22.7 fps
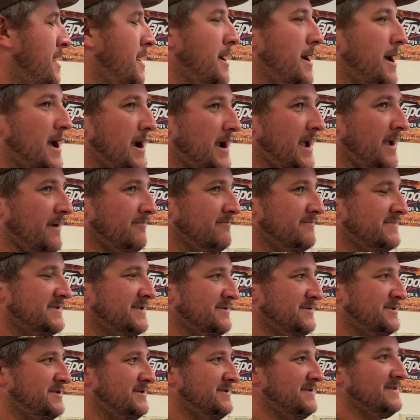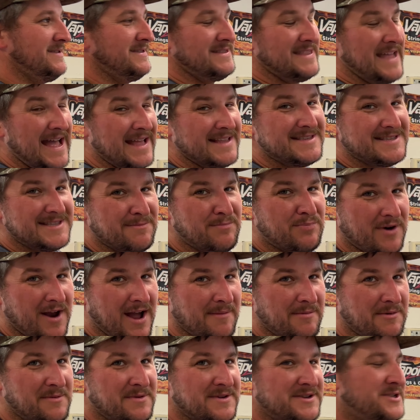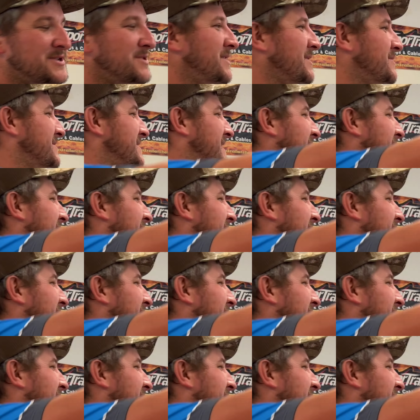Okay, so that's the problem with shooting with